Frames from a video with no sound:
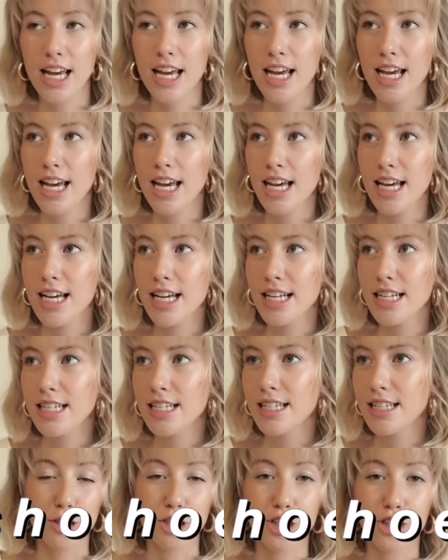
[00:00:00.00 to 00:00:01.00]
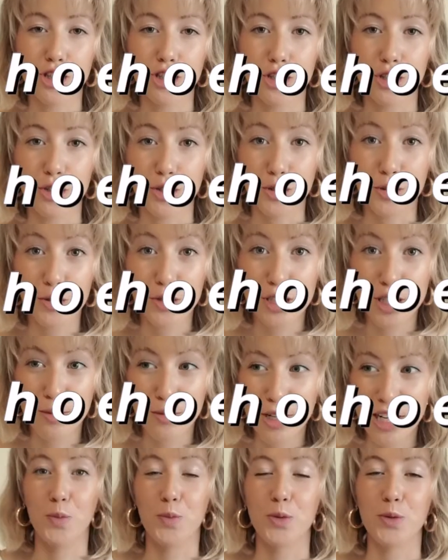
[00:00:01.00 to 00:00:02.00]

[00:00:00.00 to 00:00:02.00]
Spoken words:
is shoes to bring.